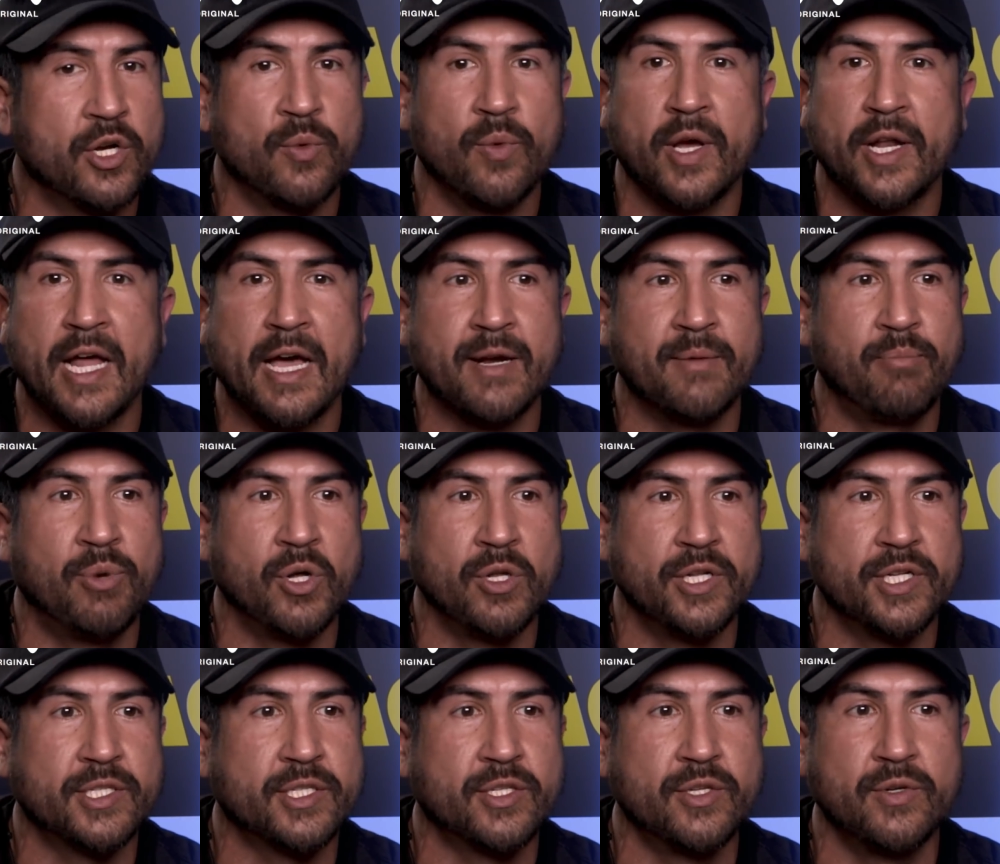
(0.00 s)
going to run out of
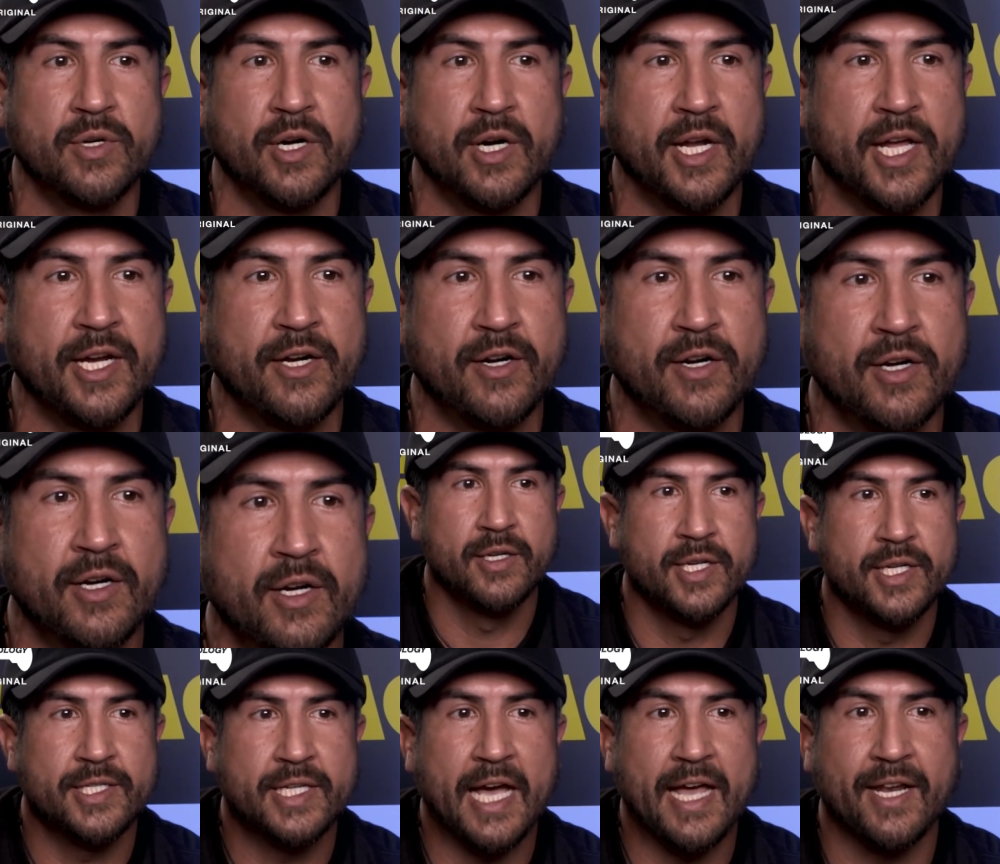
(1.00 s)
bullets sooner or later.
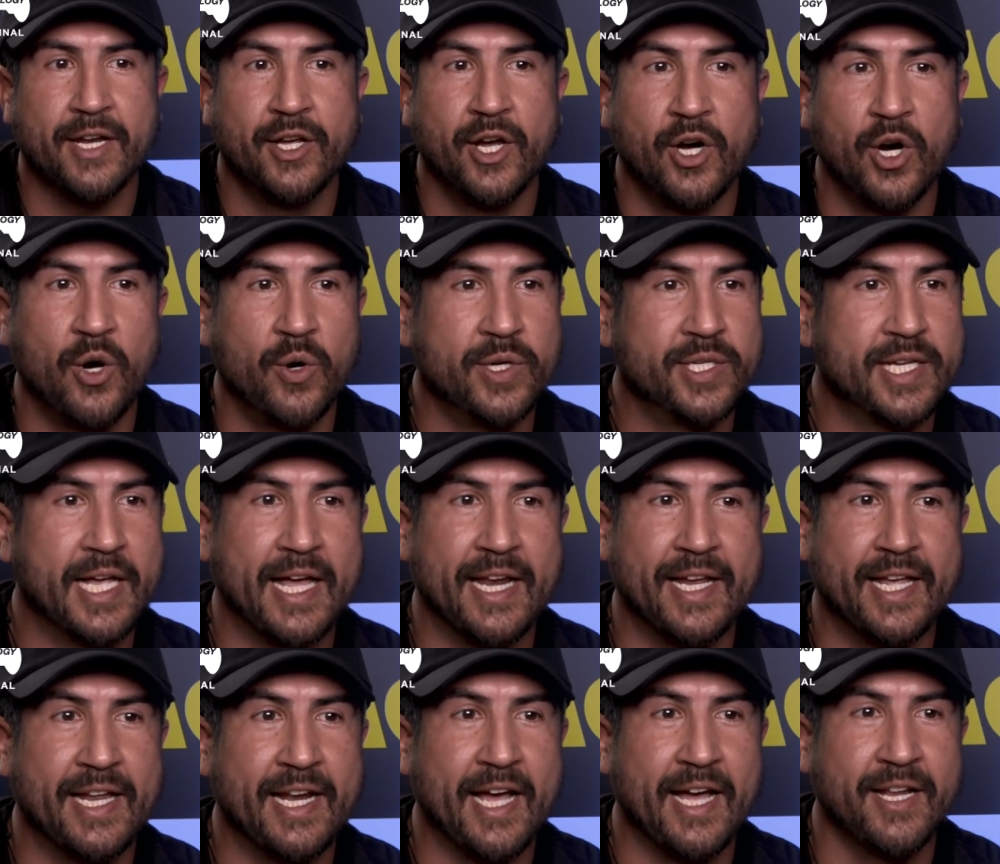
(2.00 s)
He's got to go. He's got
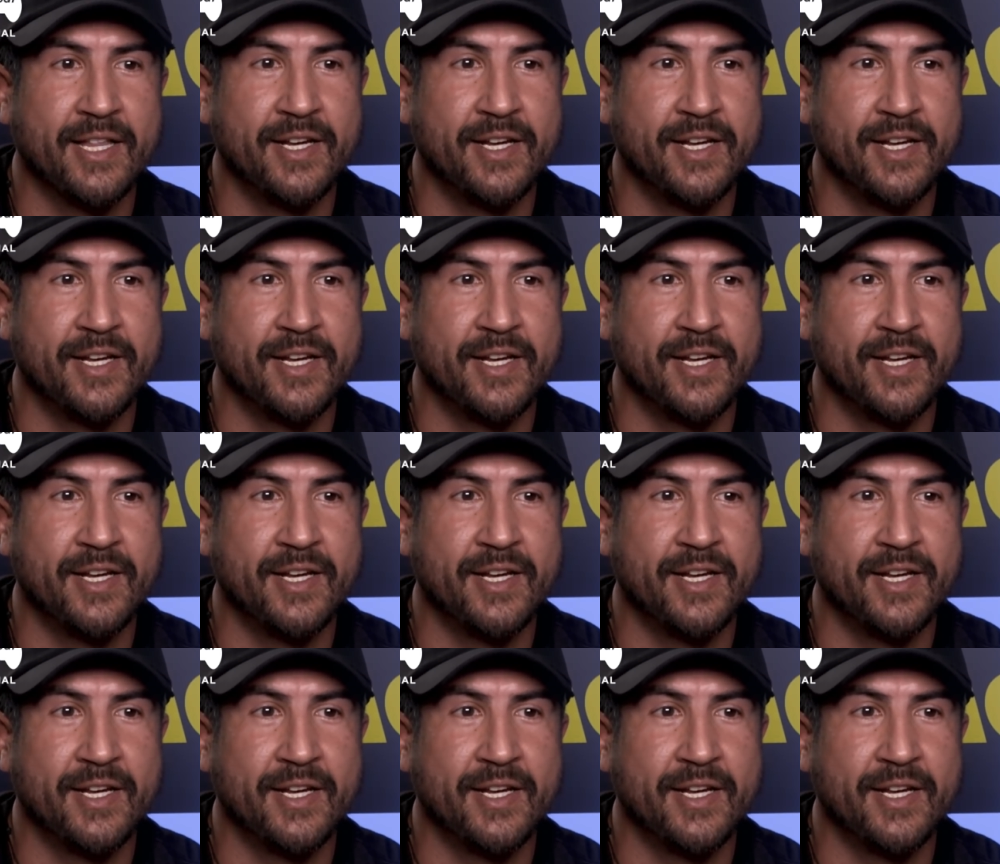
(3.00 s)
to get out